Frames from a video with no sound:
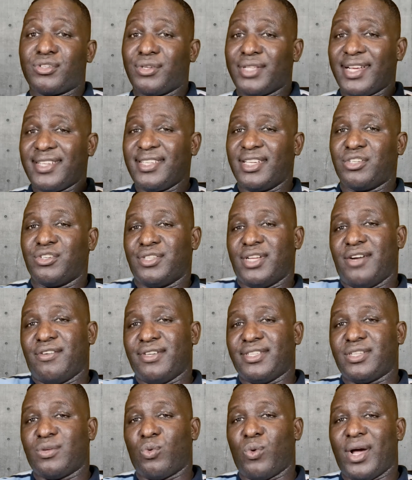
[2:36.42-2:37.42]
so that's another
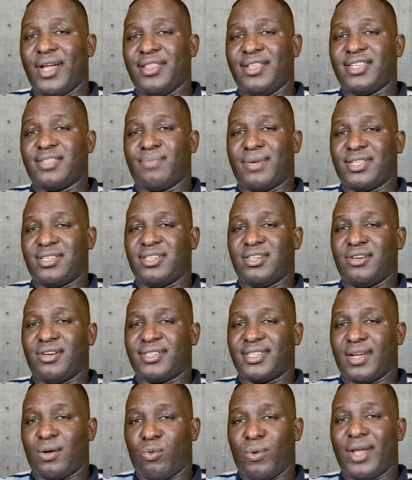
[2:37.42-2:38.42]
reason why these
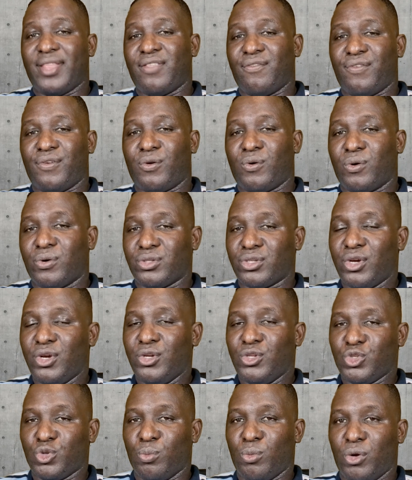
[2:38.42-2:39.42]
materials are quite difficult
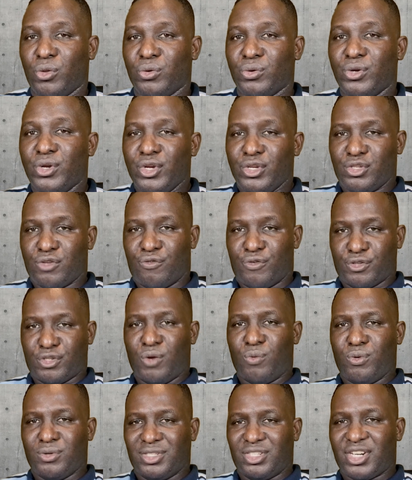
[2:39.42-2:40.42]
to model so for
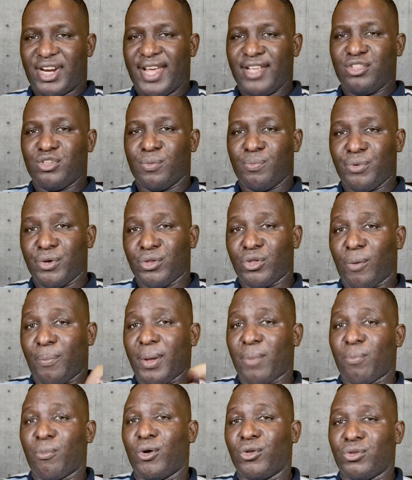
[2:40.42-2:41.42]
someone trying to build
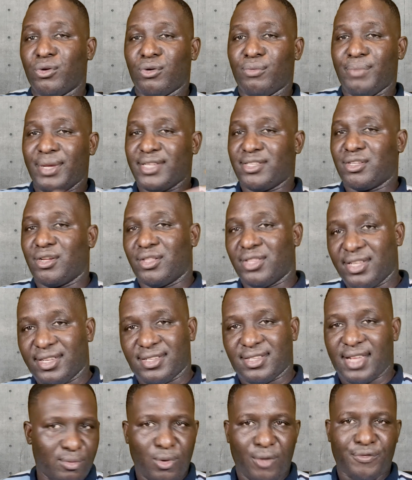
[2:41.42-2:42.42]
up a model based on
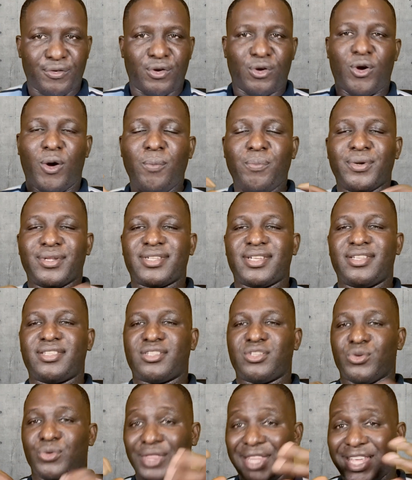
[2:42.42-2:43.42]
this woven
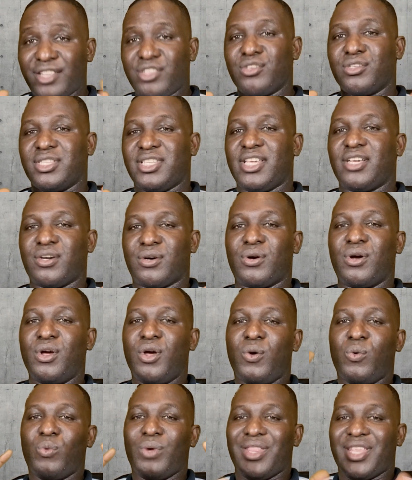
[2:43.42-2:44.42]
composite you need to deal
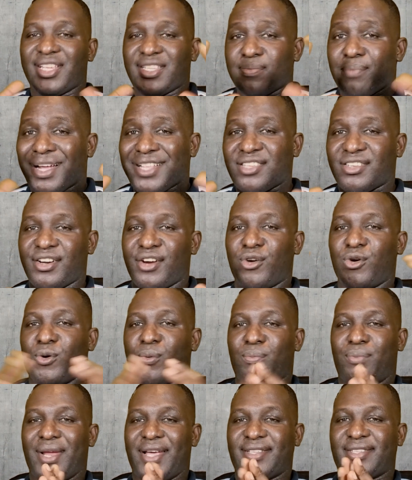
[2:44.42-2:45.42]
with these material
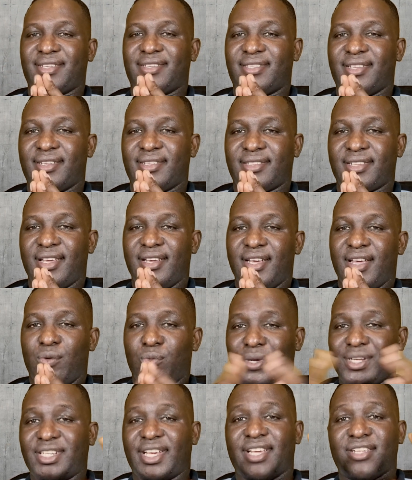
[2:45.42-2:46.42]
complexities in
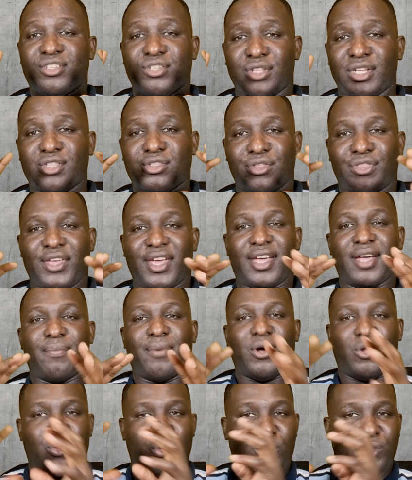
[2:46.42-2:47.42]
which case you need to think
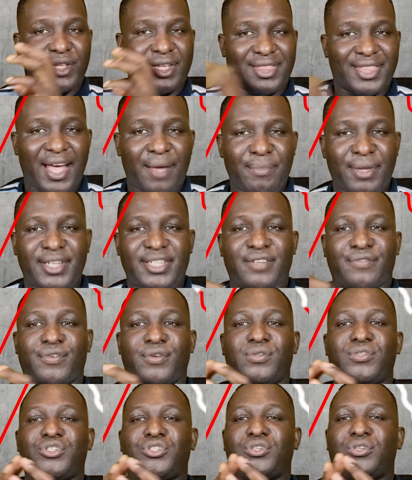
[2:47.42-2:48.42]
about all the damage
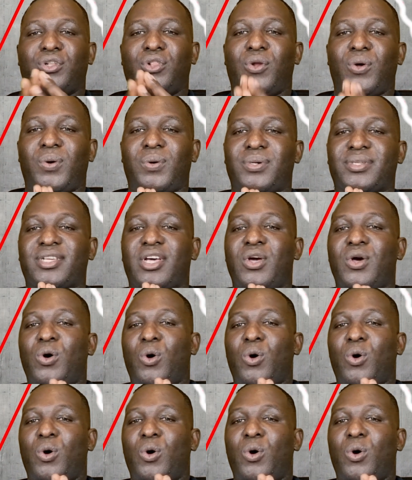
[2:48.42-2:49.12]
evolution laws